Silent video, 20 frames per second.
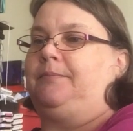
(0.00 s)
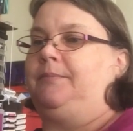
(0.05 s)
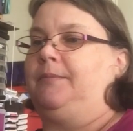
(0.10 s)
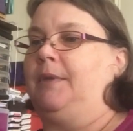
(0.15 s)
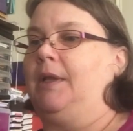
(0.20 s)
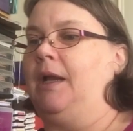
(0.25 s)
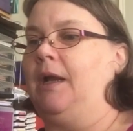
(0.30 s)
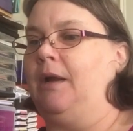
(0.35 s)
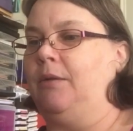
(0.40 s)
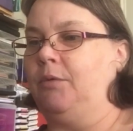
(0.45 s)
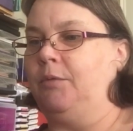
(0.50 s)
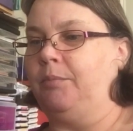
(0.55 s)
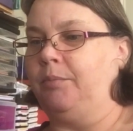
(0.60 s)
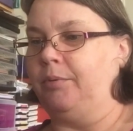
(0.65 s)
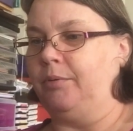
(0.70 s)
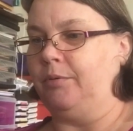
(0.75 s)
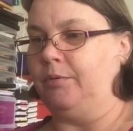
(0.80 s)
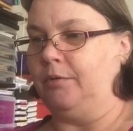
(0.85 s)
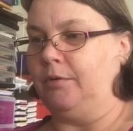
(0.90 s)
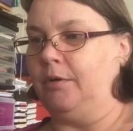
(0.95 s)
I will
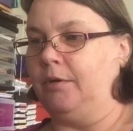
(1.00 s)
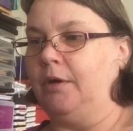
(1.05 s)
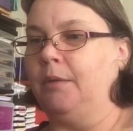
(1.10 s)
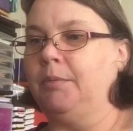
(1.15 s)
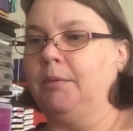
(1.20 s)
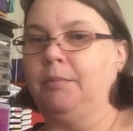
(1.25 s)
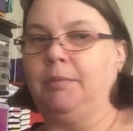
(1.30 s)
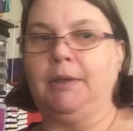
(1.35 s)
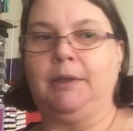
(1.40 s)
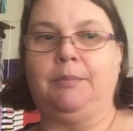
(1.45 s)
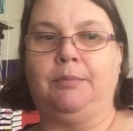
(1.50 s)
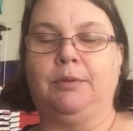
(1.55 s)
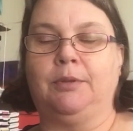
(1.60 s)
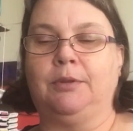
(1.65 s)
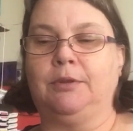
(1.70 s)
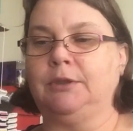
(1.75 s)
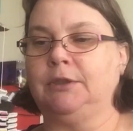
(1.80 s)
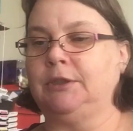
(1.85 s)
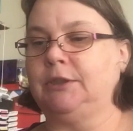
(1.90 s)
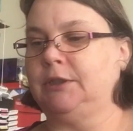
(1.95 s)
probably
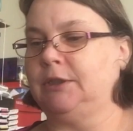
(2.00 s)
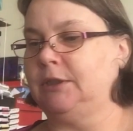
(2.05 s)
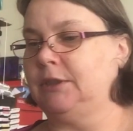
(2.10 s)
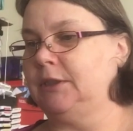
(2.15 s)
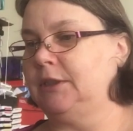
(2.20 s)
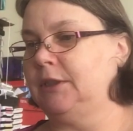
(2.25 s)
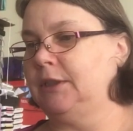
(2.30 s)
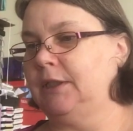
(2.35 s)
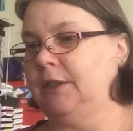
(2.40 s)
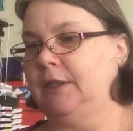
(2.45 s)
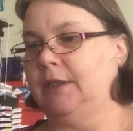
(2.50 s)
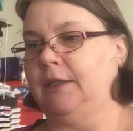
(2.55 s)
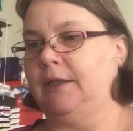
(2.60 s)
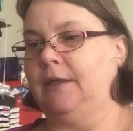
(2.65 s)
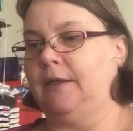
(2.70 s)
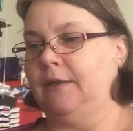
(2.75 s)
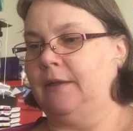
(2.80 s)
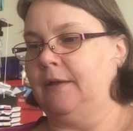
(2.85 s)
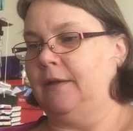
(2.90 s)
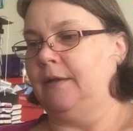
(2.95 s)
put
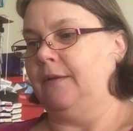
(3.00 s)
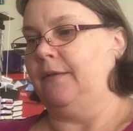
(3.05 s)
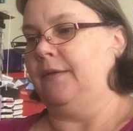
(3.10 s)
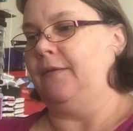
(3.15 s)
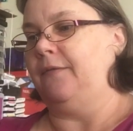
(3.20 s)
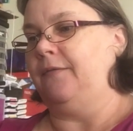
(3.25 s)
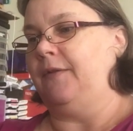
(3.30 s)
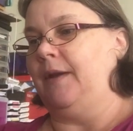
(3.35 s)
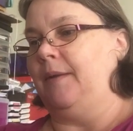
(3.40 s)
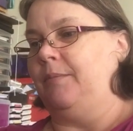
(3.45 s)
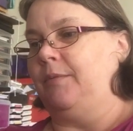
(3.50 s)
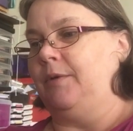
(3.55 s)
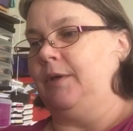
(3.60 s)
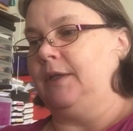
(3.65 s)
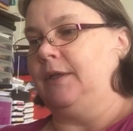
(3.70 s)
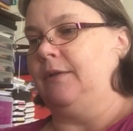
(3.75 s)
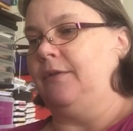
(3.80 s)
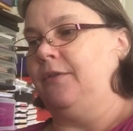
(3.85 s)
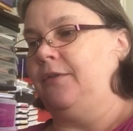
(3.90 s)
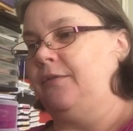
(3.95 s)
the fabric
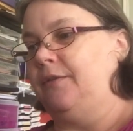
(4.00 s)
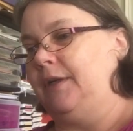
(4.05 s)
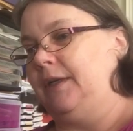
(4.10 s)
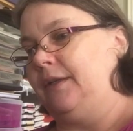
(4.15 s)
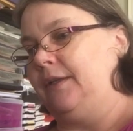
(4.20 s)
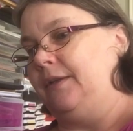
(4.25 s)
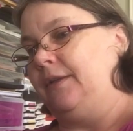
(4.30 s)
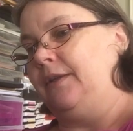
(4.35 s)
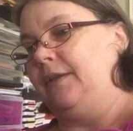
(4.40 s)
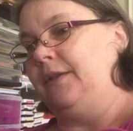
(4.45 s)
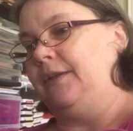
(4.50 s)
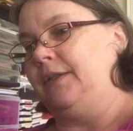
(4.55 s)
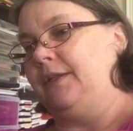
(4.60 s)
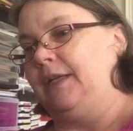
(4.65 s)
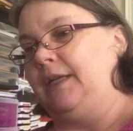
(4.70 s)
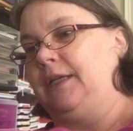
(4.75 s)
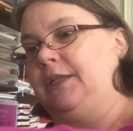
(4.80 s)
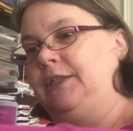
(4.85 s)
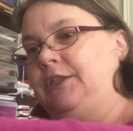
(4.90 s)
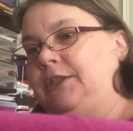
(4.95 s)
and threads in the
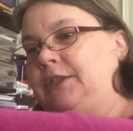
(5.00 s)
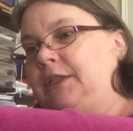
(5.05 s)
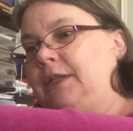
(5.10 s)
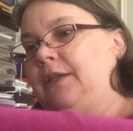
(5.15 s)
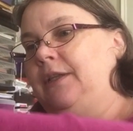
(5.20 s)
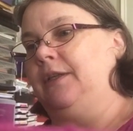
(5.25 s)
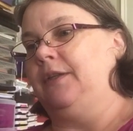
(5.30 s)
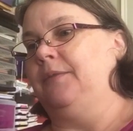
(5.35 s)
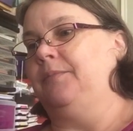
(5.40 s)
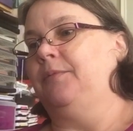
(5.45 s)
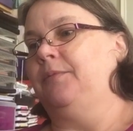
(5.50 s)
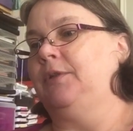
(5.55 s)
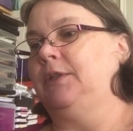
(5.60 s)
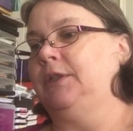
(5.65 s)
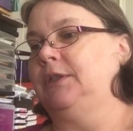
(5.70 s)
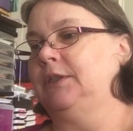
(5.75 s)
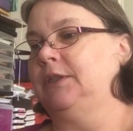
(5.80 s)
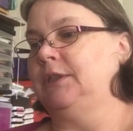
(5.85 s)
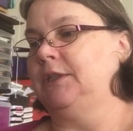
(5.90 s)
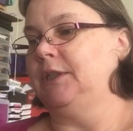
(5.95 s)
stash at this
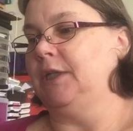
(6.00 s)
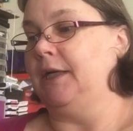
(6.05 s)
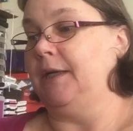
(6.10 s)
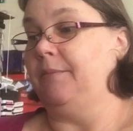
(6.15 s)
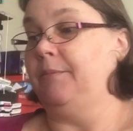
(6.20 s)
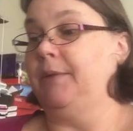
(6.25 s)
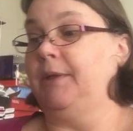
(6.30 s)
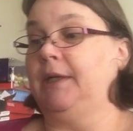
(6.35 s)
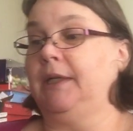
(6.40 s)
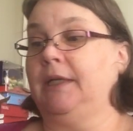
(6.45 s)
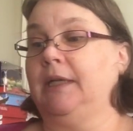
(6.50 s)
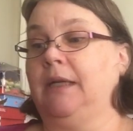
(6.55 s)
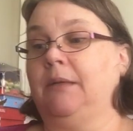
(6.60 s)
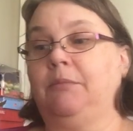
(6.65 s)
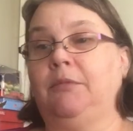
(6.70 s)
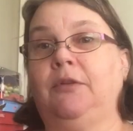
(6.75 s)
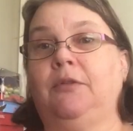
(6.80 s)
point in time, but it comes